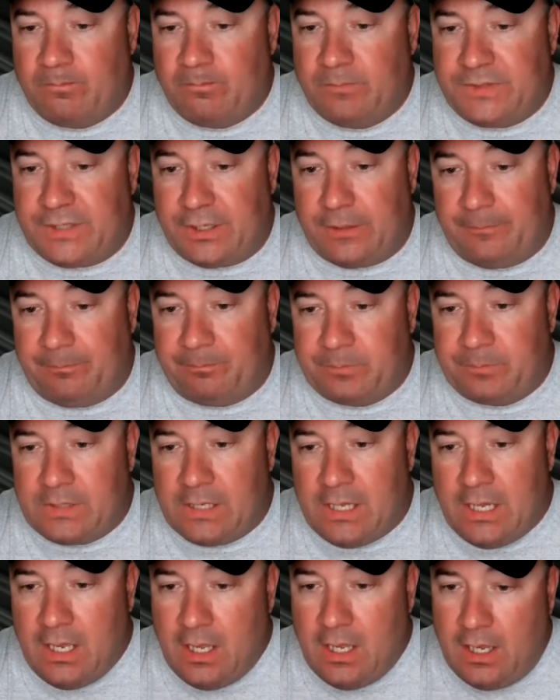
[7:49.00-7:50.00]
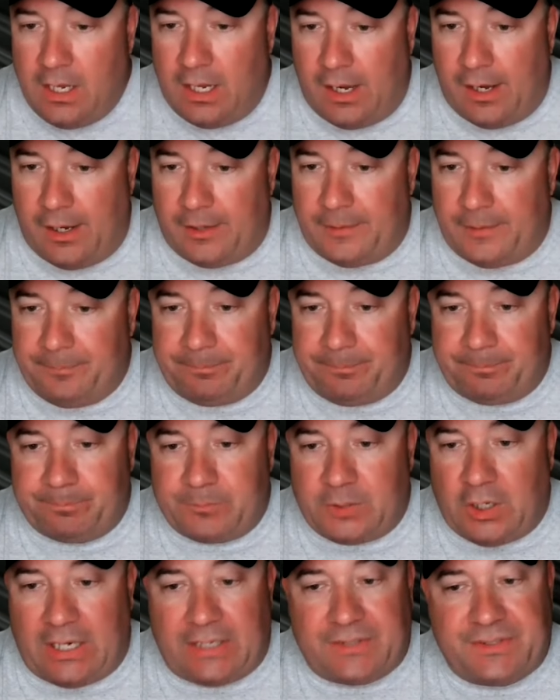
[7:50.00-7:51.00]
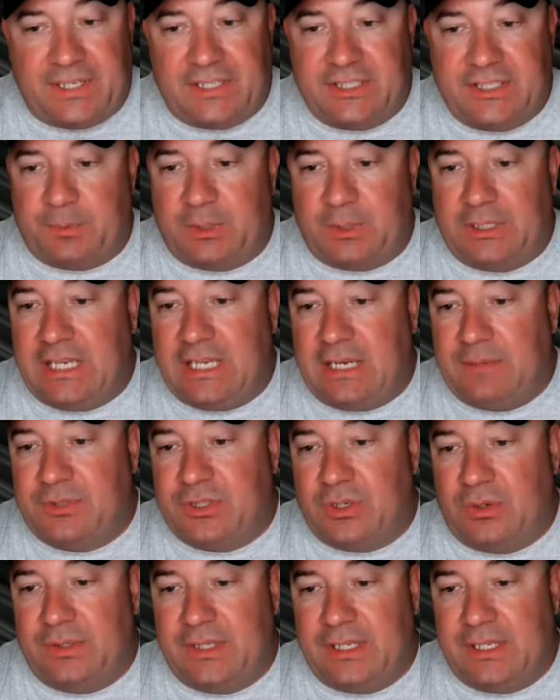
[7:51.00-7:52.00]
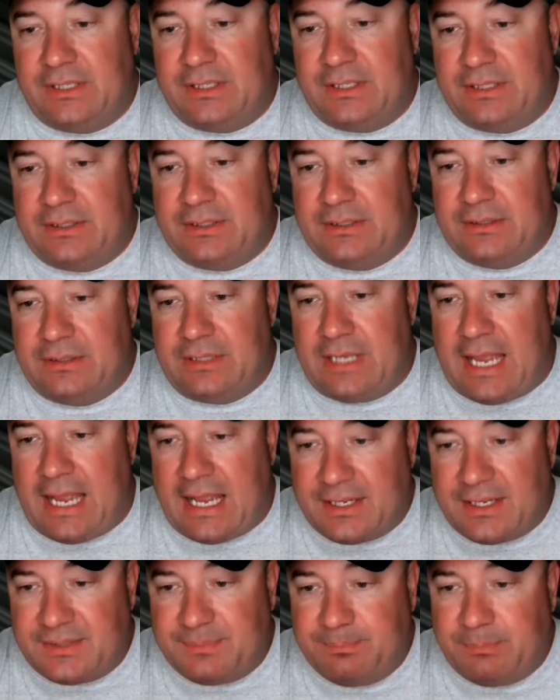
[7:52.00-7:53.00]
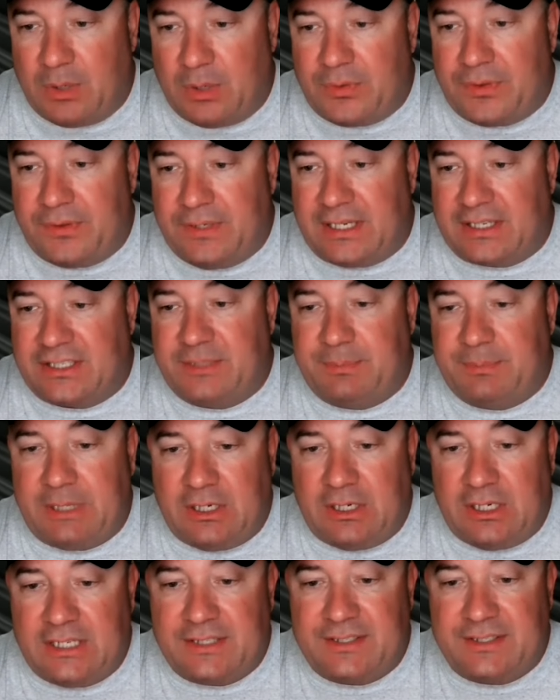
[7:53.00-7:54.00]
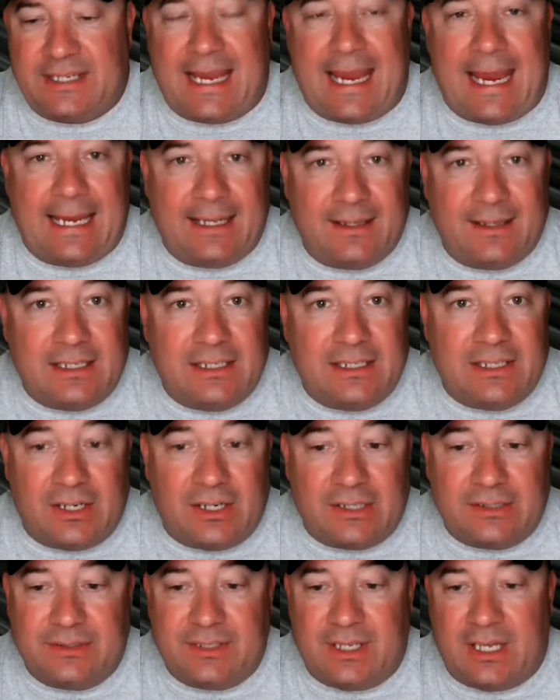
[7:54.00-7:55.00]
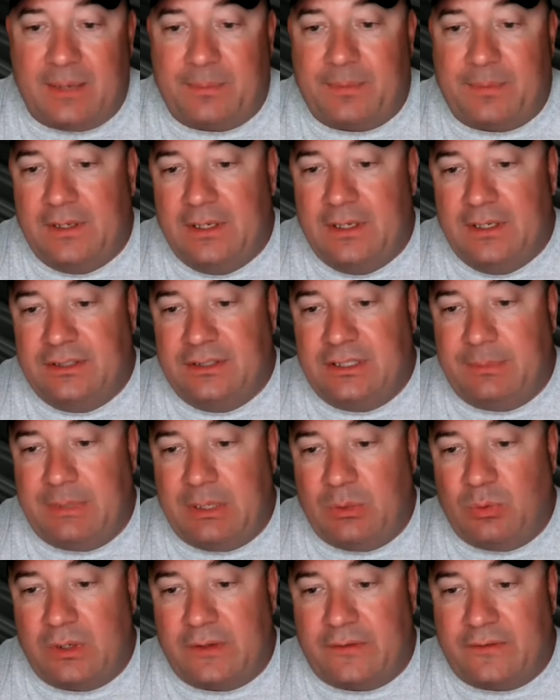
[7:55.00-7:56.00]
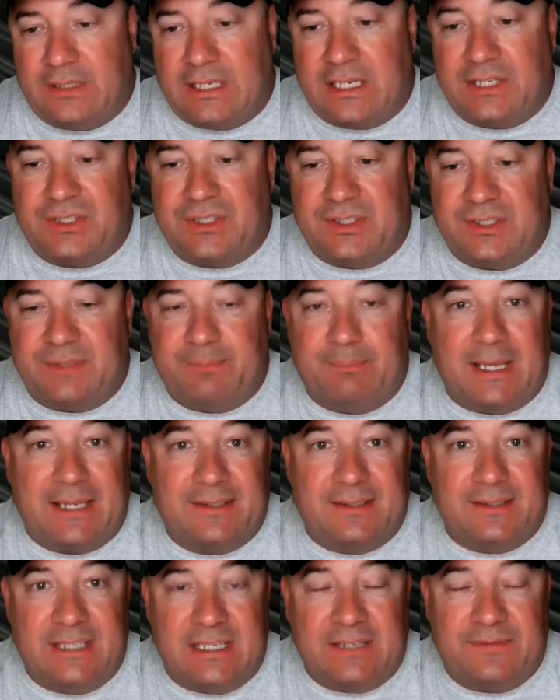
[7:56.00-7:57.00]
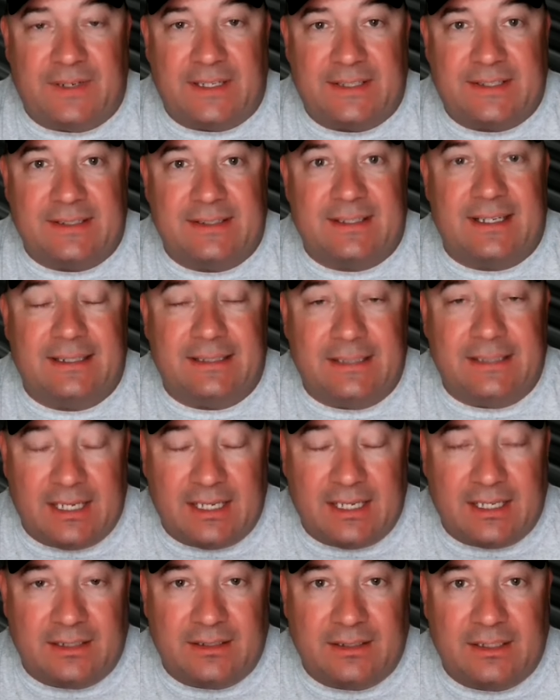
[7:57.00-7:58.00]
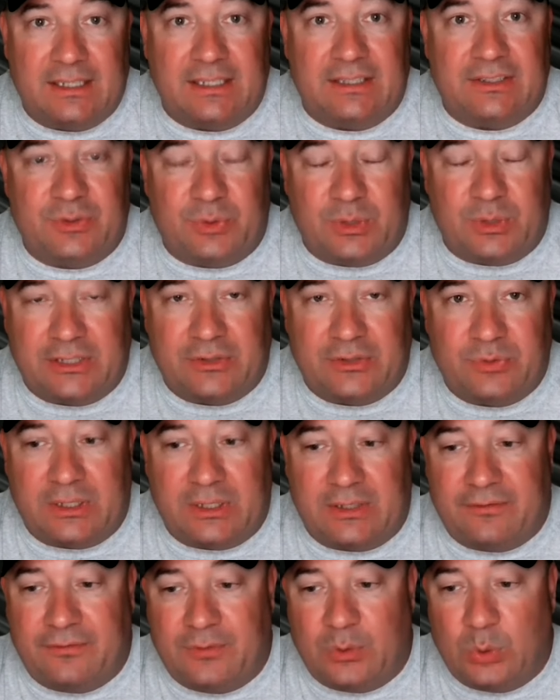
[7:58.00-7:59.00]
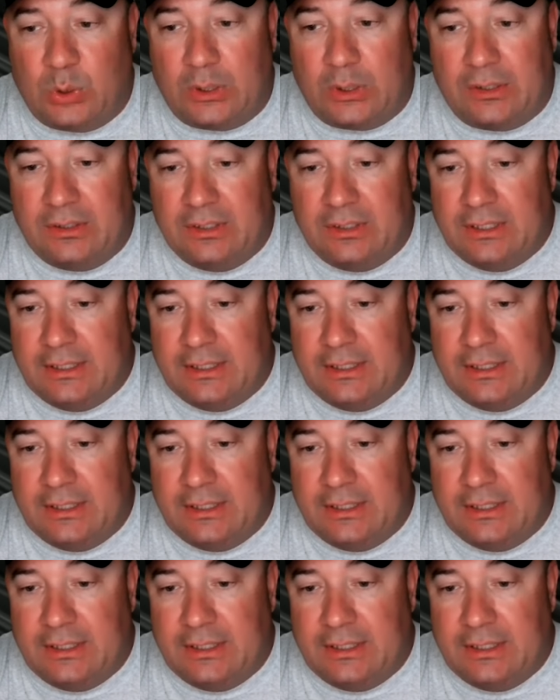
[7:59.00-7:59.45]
So, Ohio State spring game showed that it has both the experience and the young depth to be one of the nation's best defenses again in 2024.